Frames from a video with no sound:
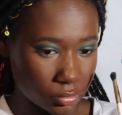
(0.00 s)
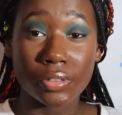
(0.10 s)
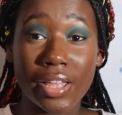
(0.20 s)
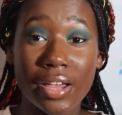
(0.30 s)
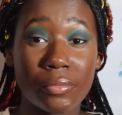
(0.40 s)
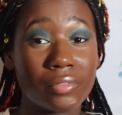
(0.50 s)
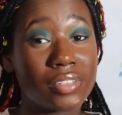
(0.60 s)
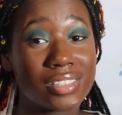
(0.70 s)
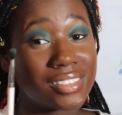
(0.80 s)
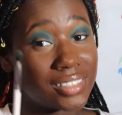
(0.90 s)
So now with
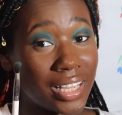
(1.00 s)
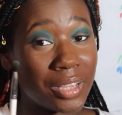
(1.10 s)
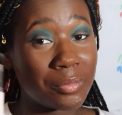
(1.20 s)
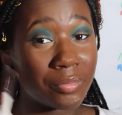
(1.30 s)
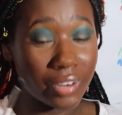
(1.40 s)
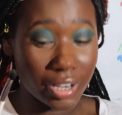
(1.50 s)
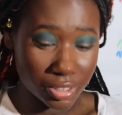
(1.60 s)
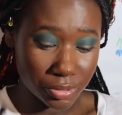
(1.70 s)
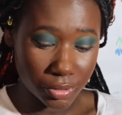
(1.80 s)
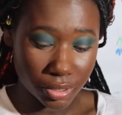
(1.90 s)
the same
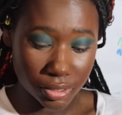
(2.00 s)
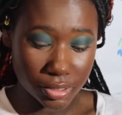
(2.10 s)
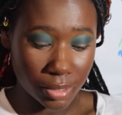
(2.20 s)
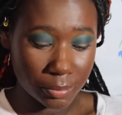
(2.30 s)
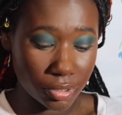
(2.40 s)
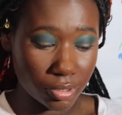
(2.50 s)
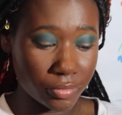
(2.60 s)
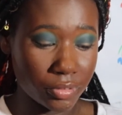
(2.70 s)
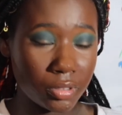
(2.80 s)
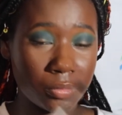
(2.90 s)
brush, we're gonna tip it
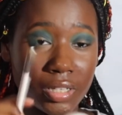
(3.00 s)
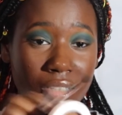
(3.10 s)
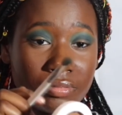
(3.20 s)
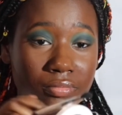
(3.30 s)
off a little bit.